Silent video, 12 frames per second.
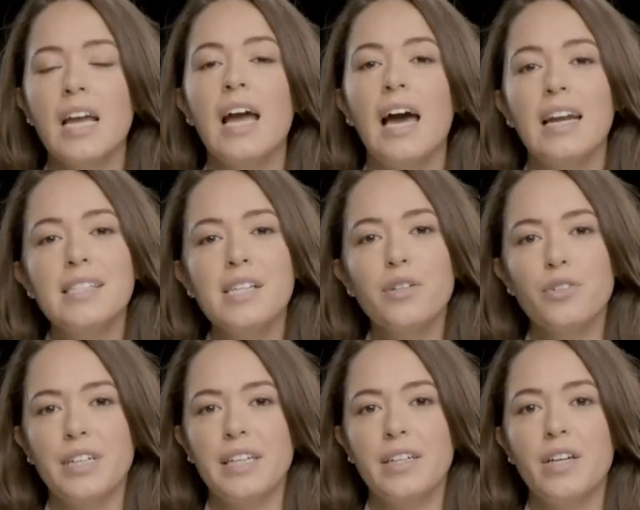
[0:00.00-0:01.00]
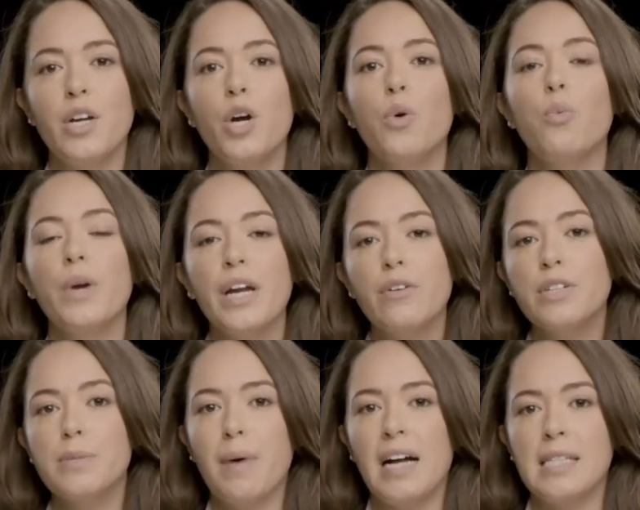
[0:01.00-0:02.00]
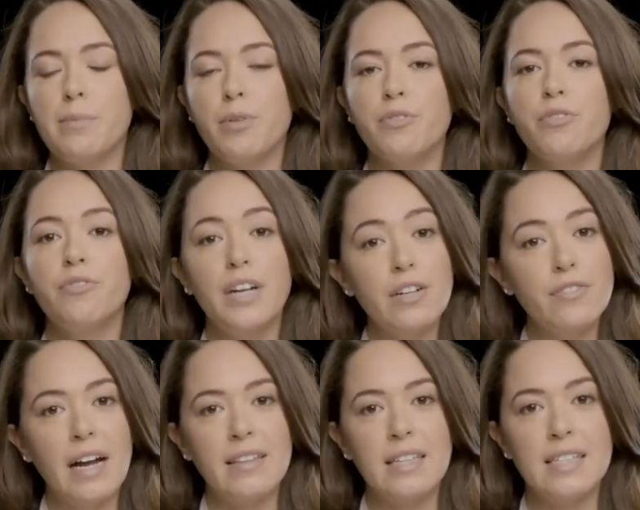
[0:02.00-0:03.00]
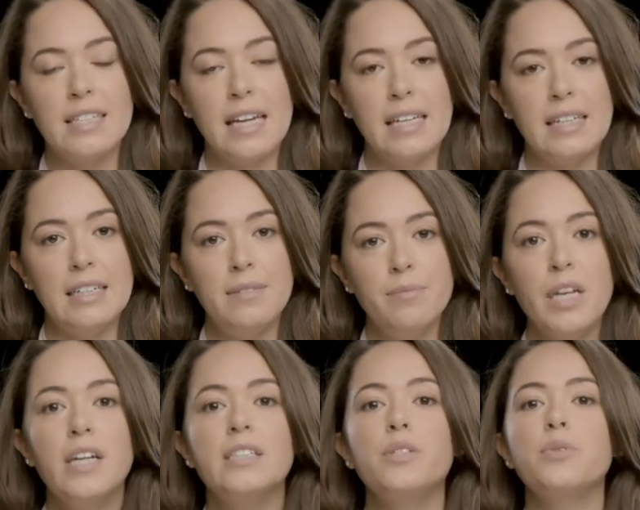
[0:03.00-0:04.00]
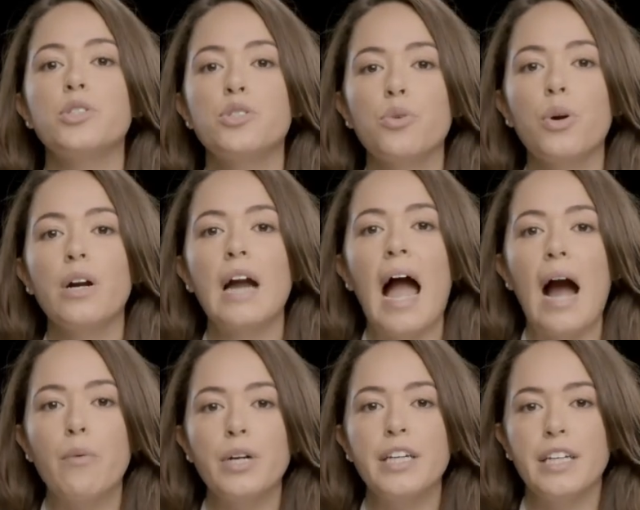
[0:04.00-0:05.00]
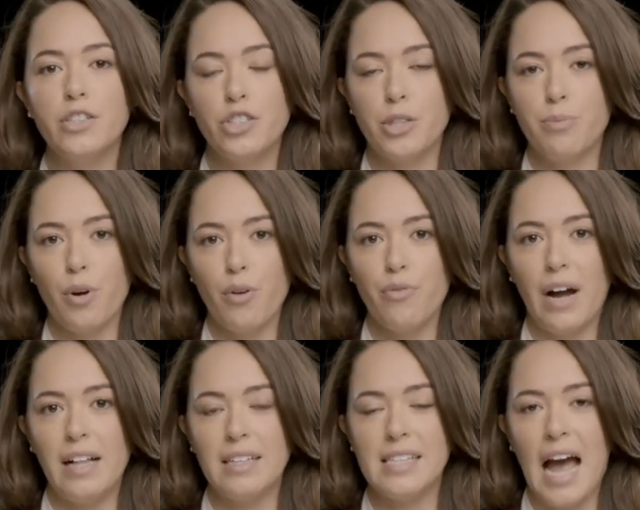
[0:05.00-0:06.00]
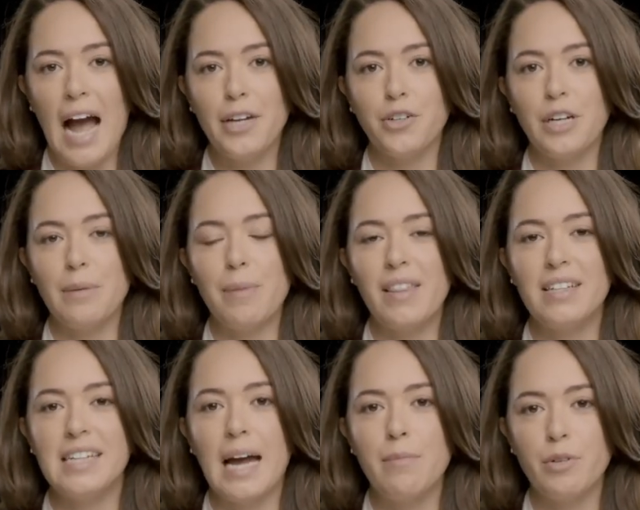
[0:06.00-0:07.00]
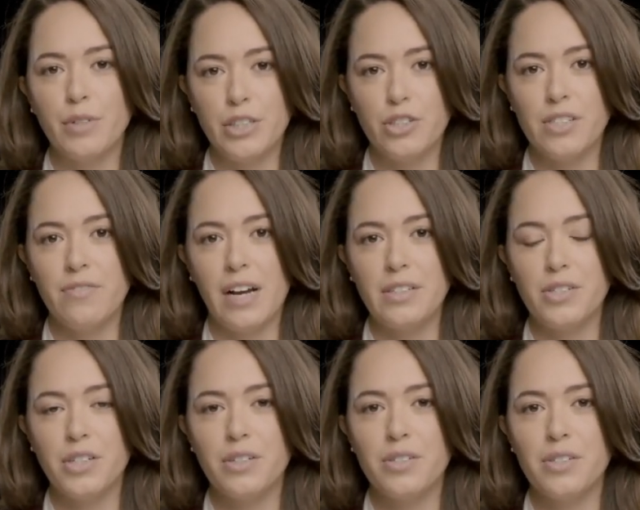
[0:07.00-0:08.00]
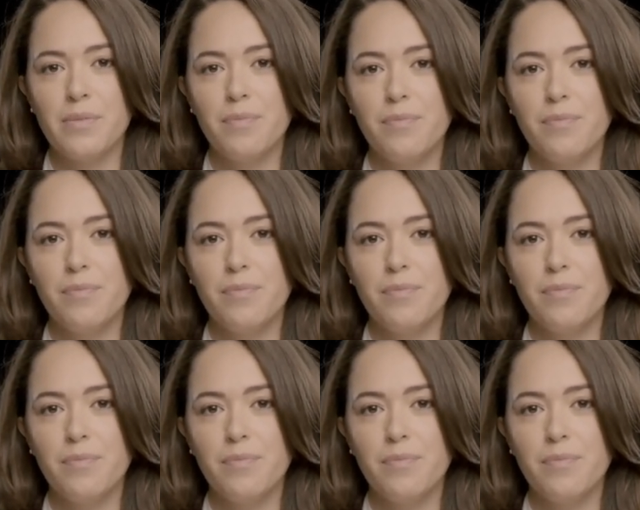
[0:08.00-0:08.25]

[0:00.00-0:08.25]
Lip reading: At SL Green, we are responsible for verifying this data to ensure our ESG profile is accurate by the time it reaches investors.